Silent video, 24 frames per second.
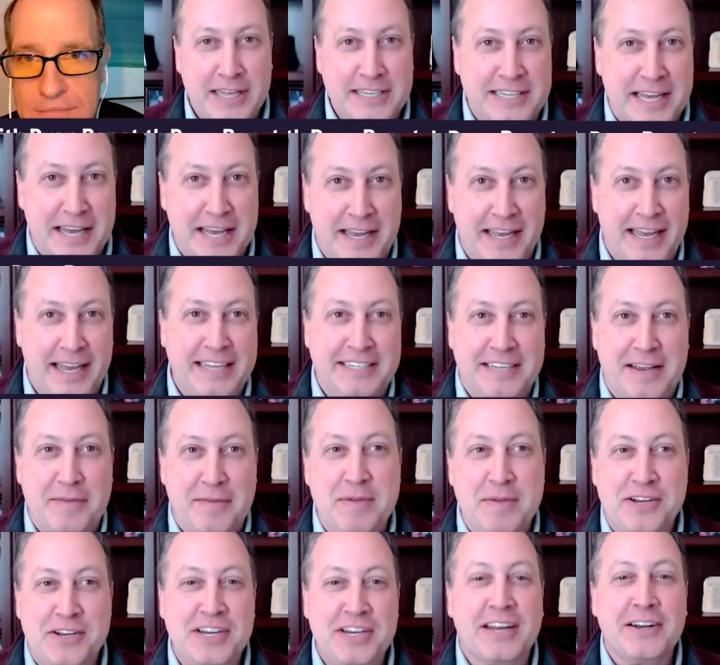Well, as
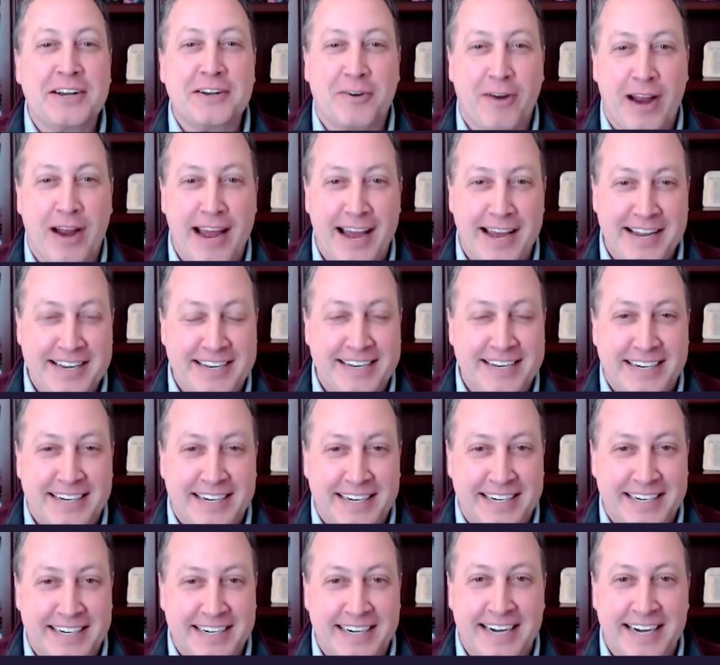a Michigan grad,